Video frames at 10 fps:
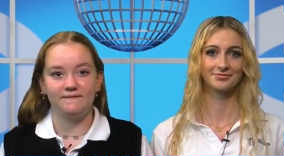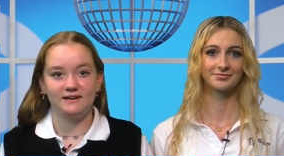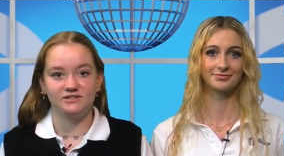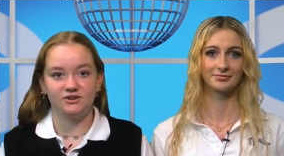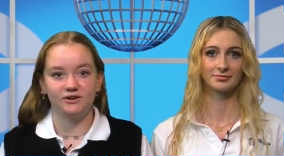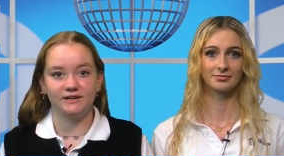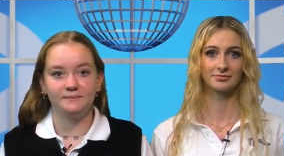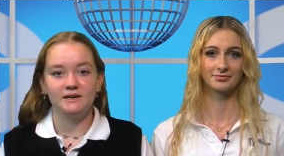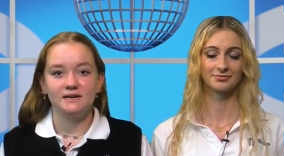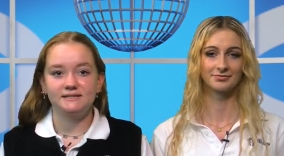Speaker 1: has started.
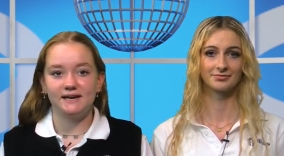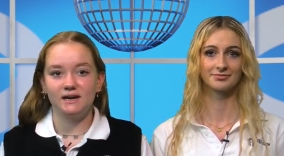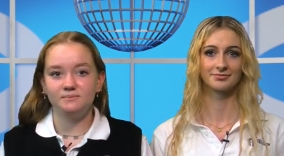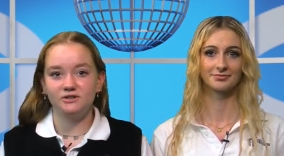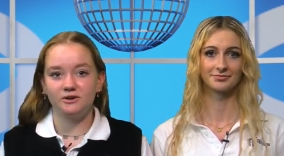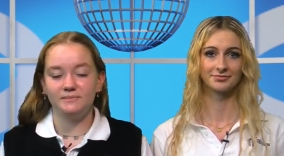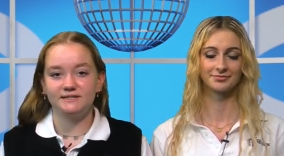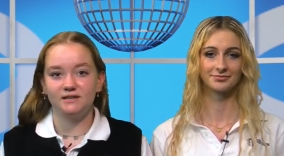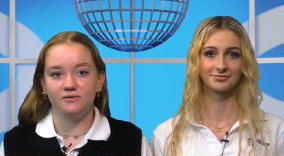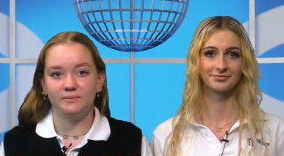Sign-ups are in Miss
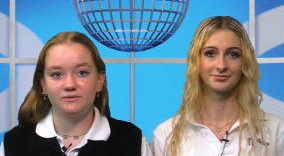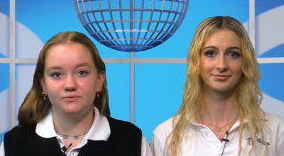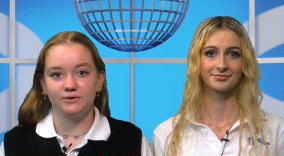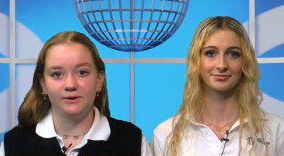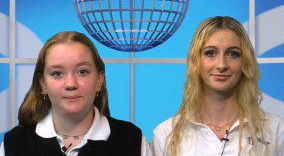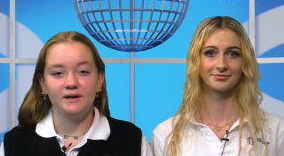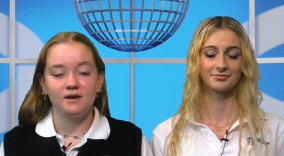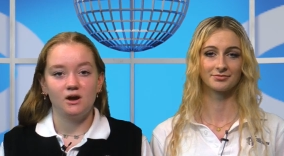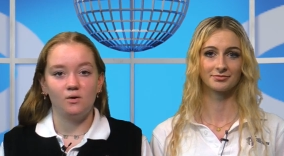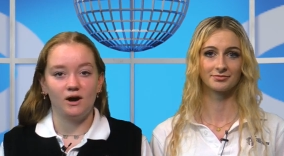Loafman's room
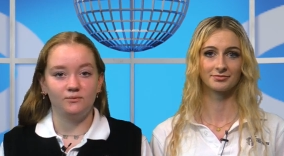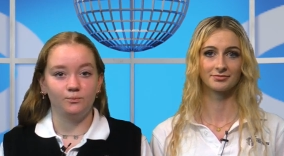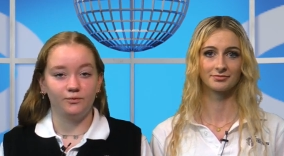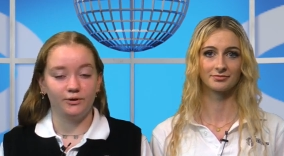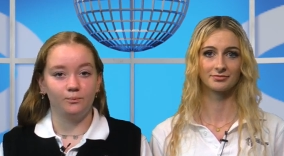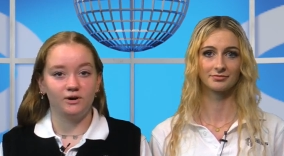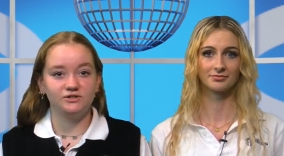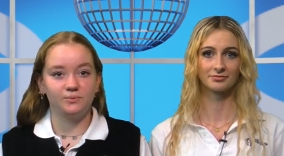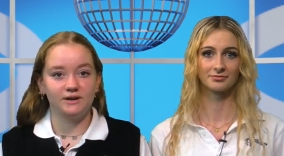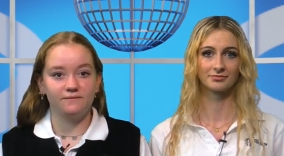on room
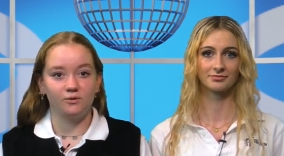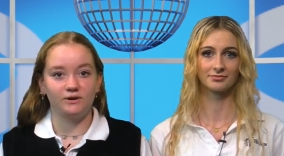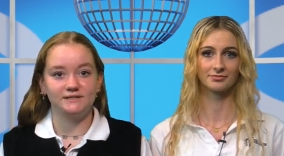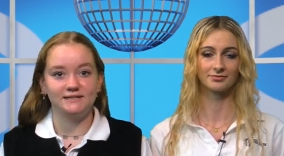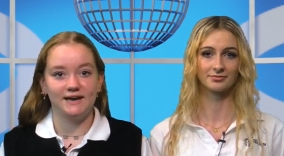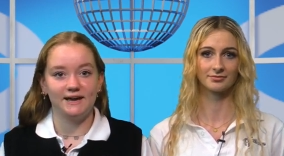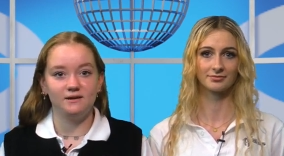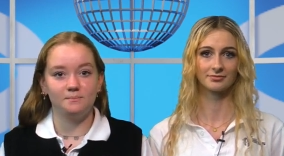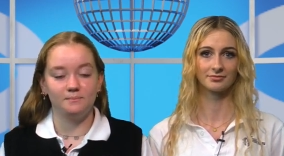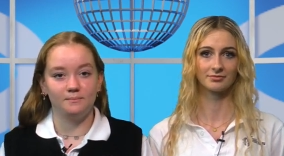124.
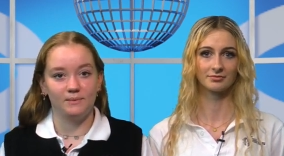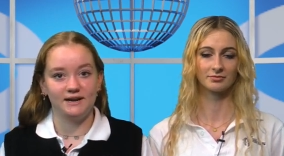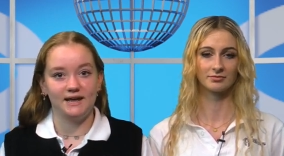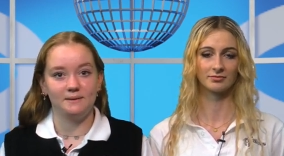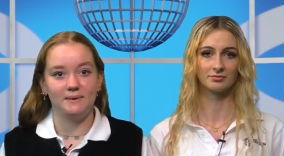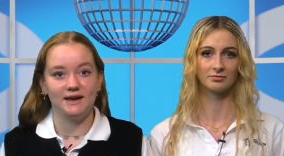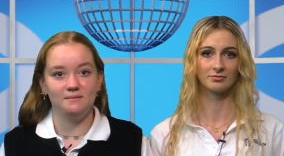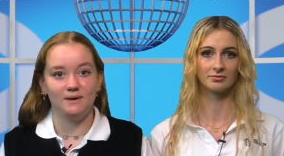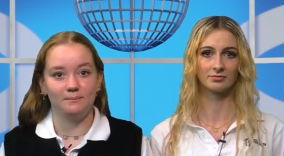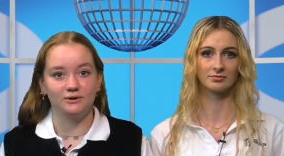Today, Monday, paid
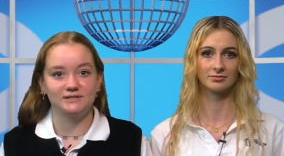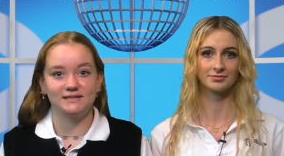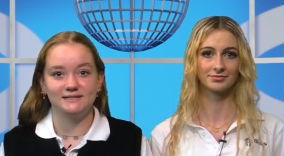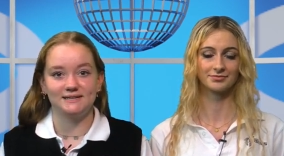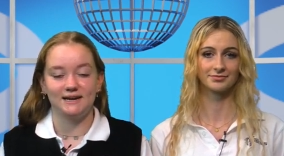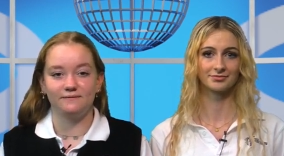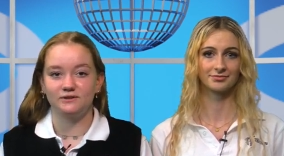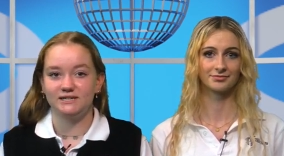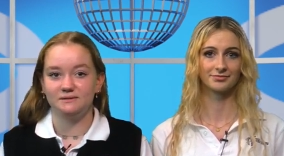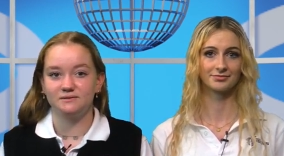members can sign up for
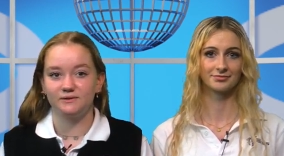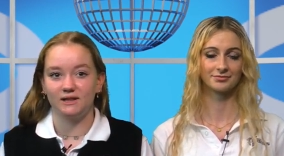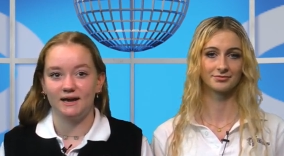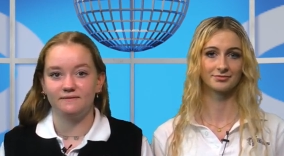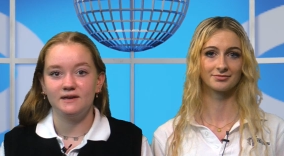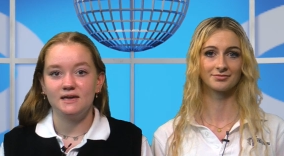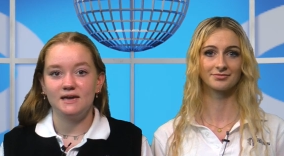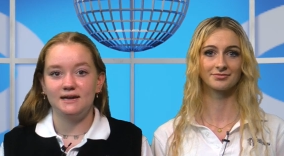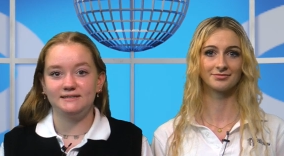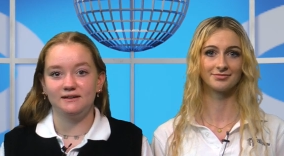Teens for Life
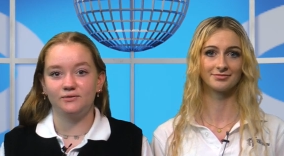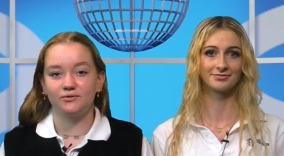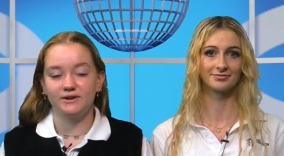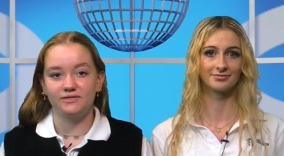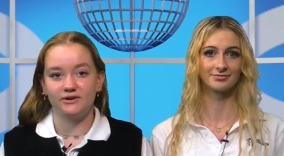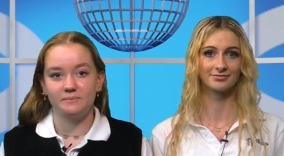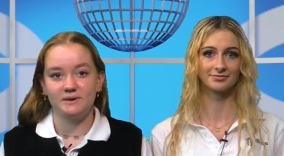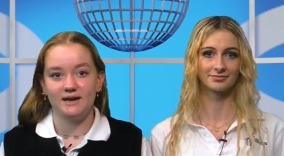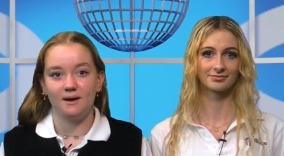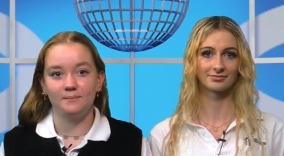until 3.30
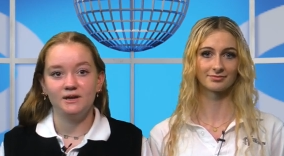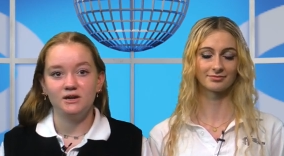p.m.